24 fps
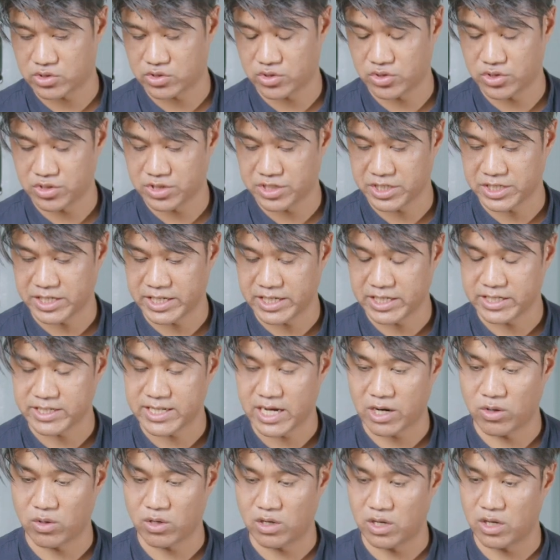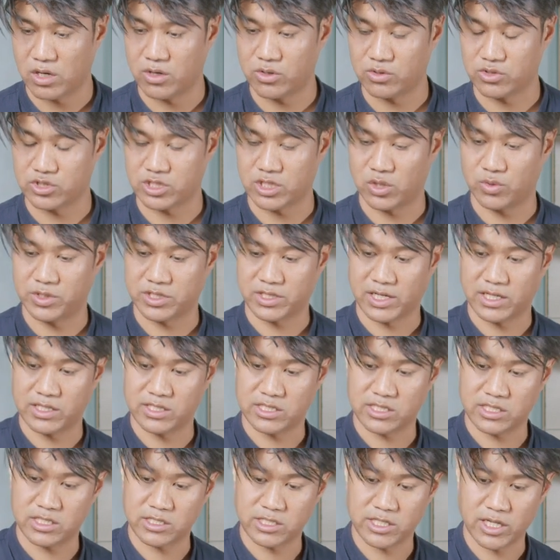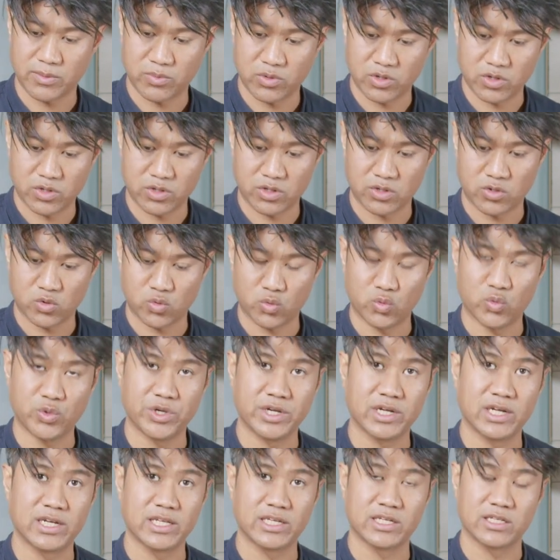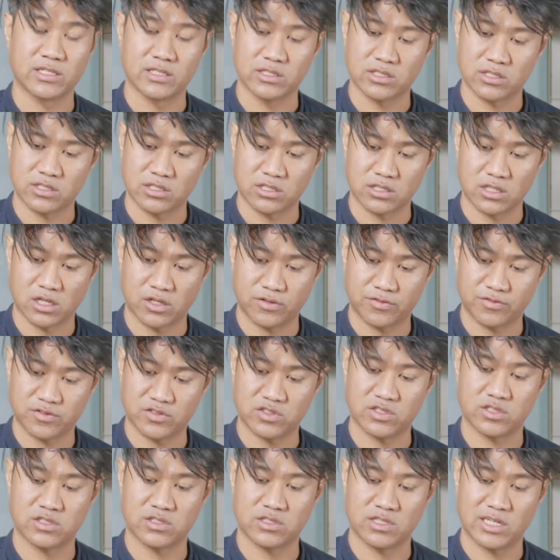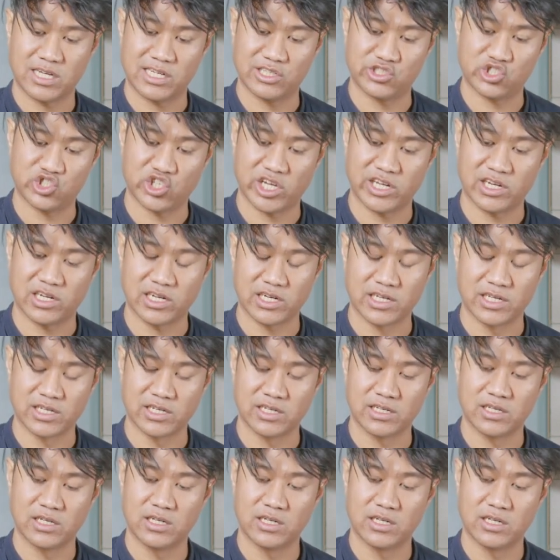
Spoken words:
turn the heat down low so it can simmer really soft and gently.